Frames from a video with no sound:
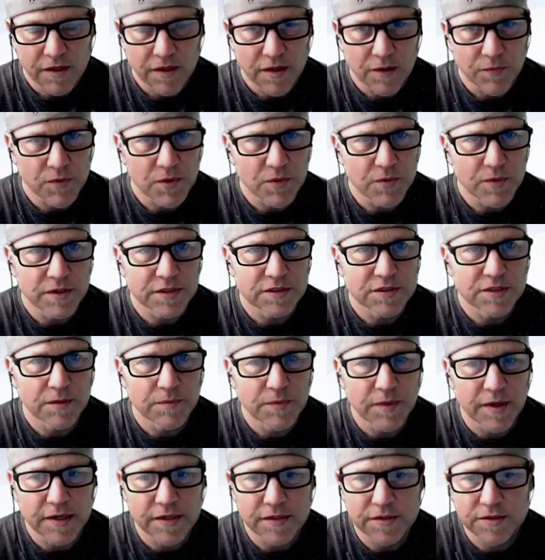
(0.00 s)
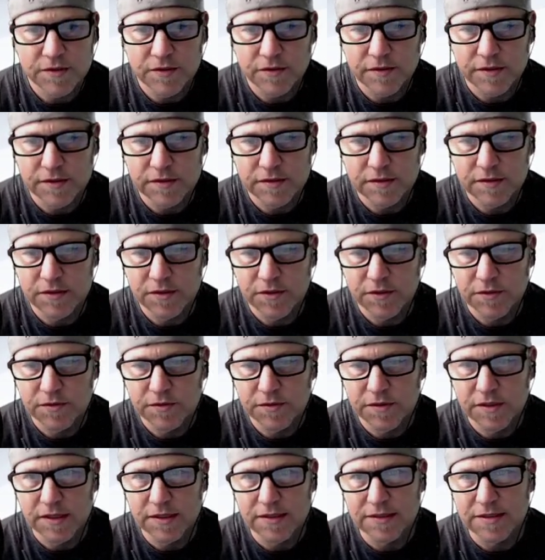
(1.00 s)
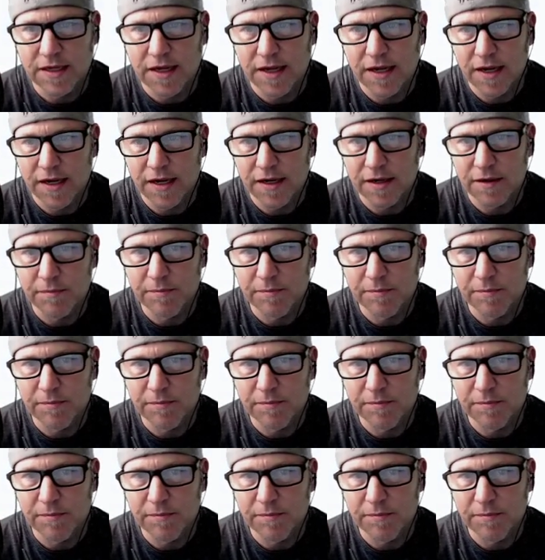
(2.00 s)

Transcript: and we want to jump right into it to design a